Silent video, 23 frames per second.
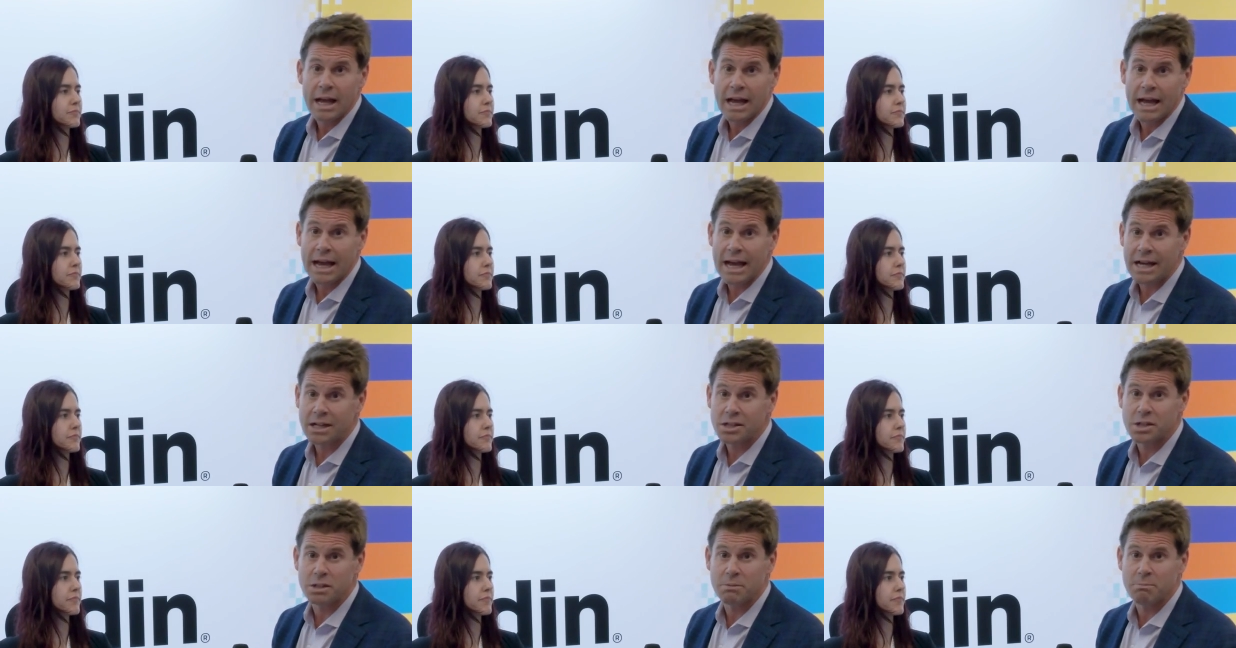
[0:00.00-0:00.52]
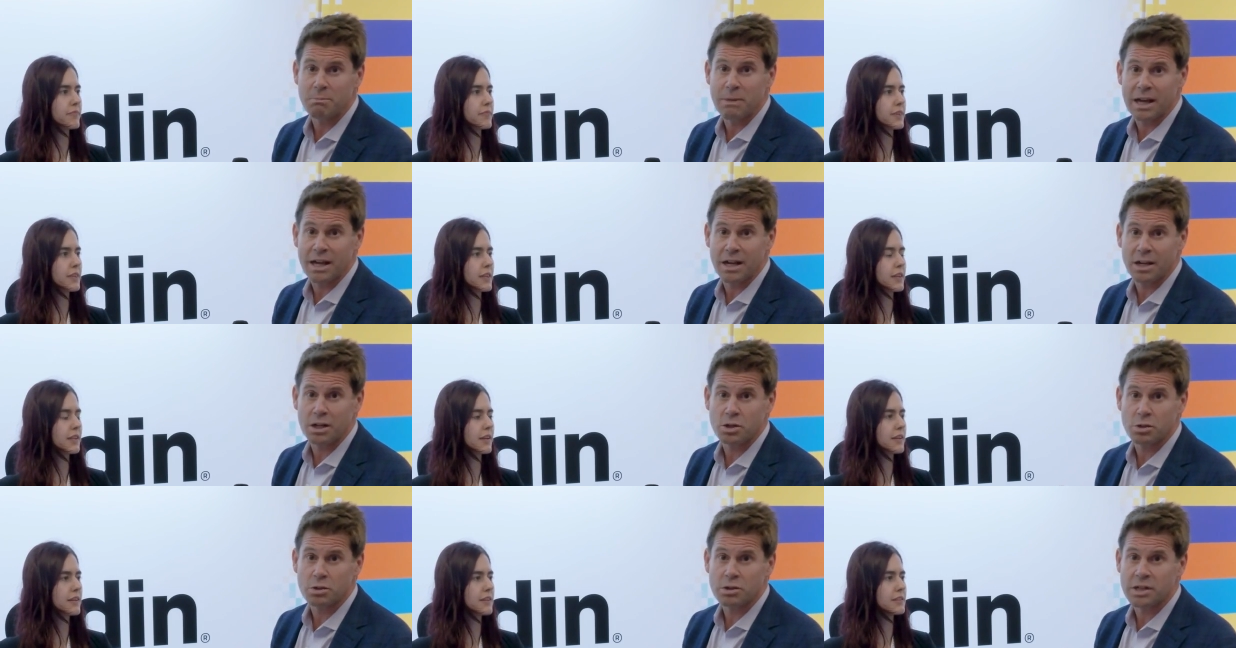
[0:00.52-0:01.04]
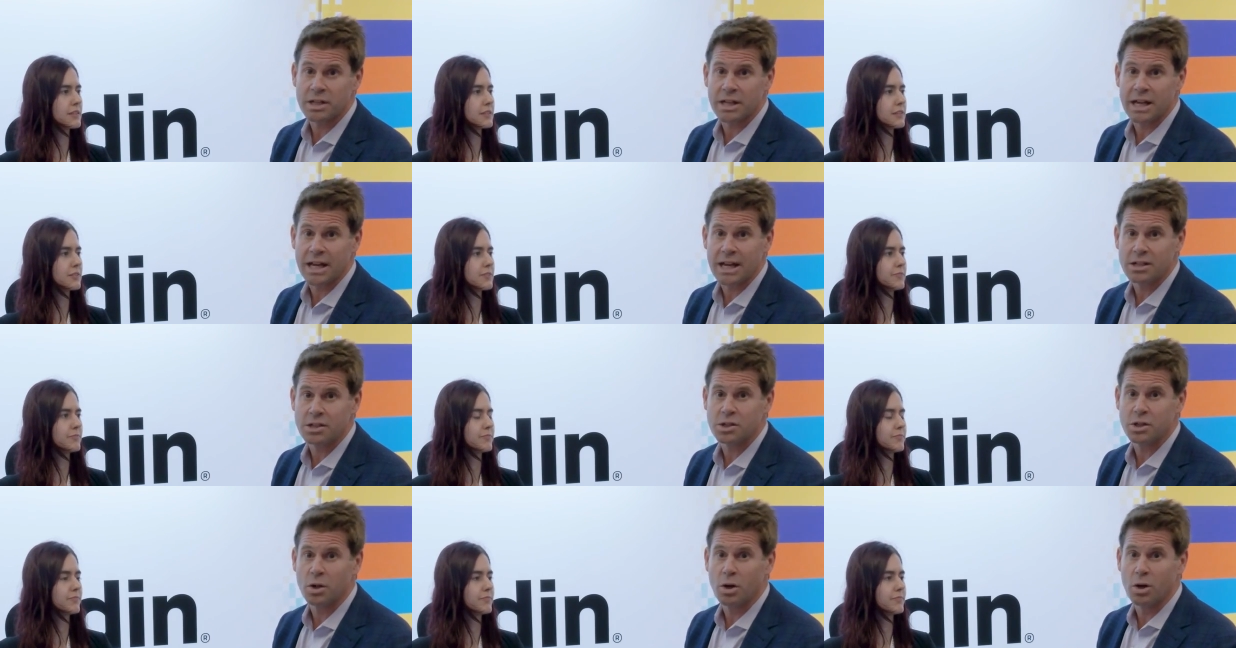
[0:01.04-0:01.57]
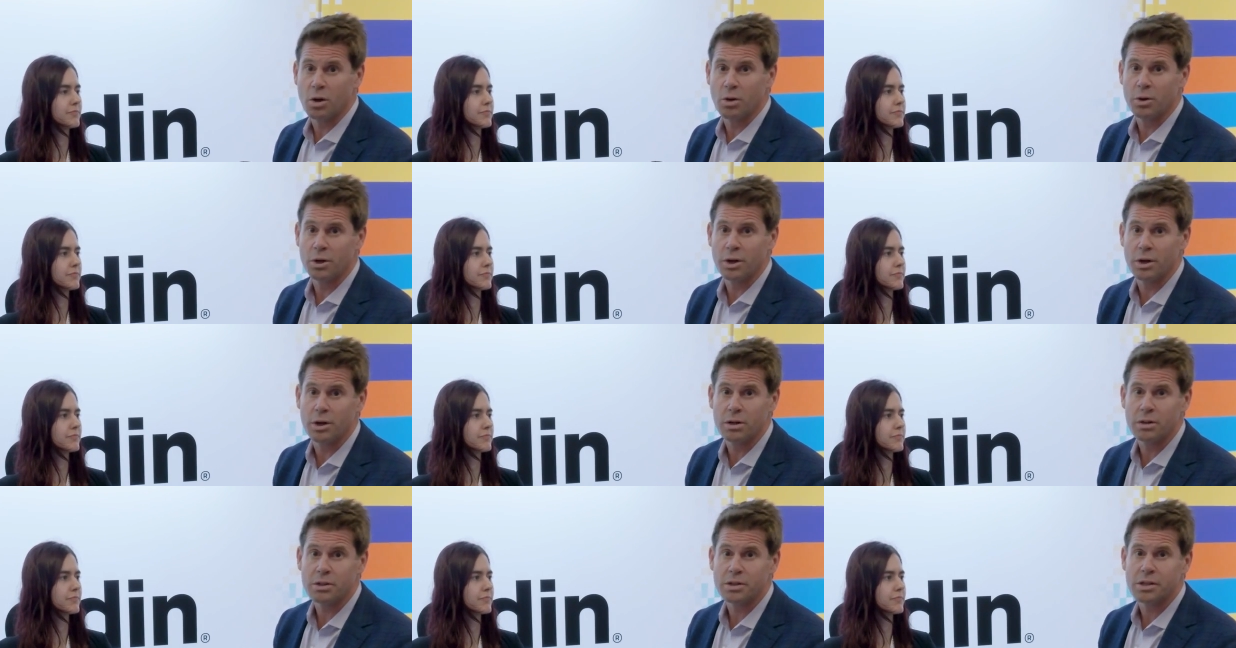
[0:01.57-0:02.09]
Speaker 1: asset managers and asset
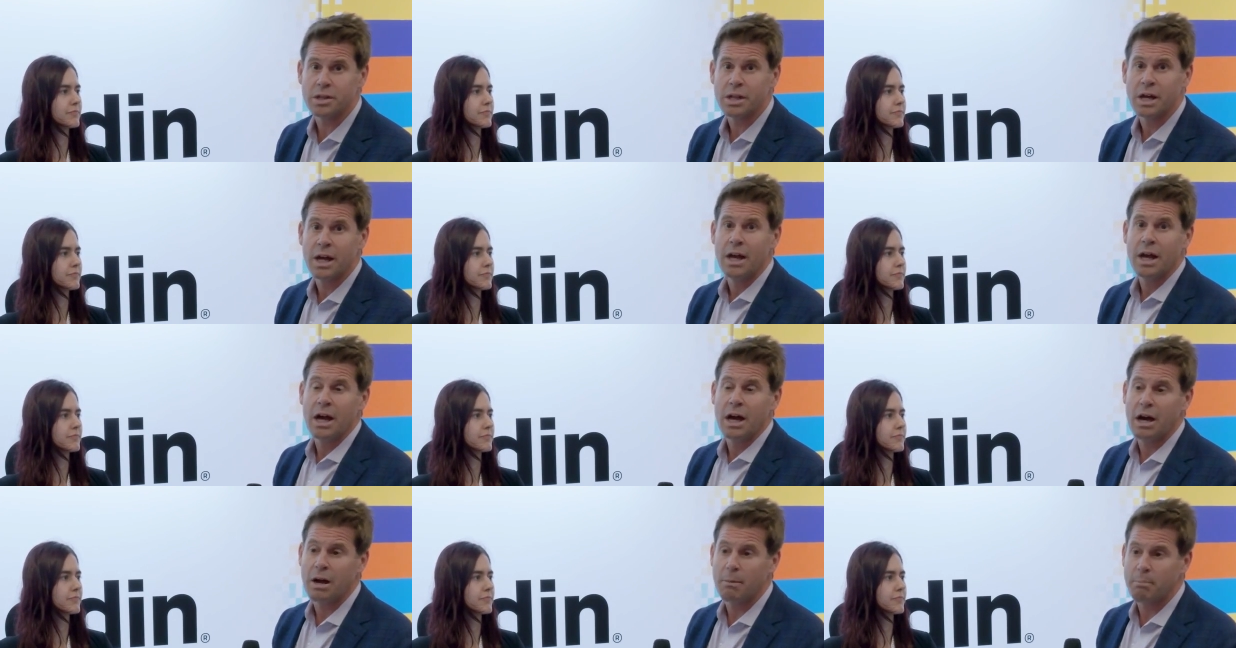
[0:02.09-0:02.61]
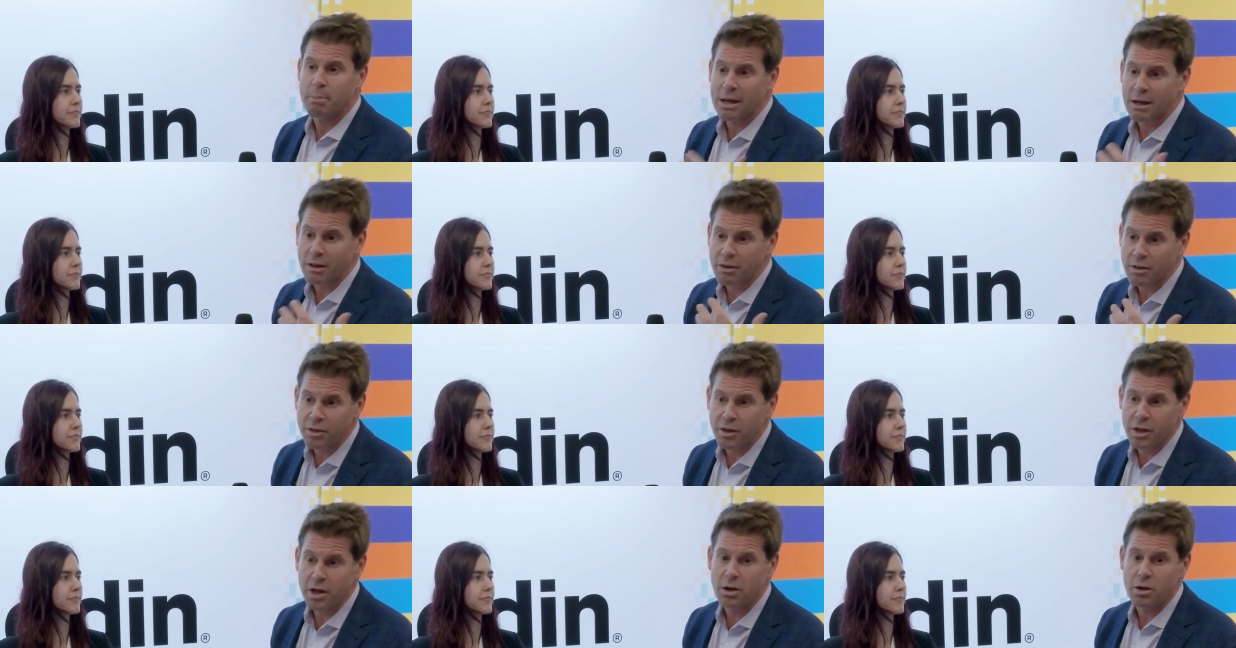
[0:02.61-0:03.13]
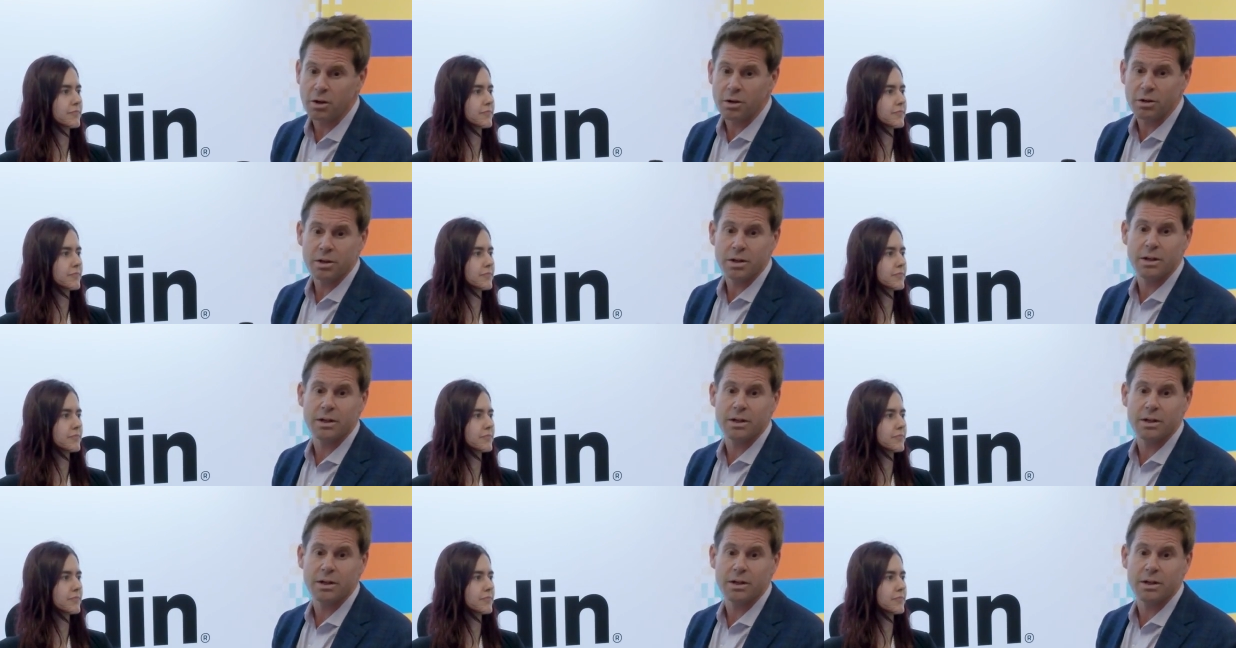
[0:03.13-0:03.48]
owners about their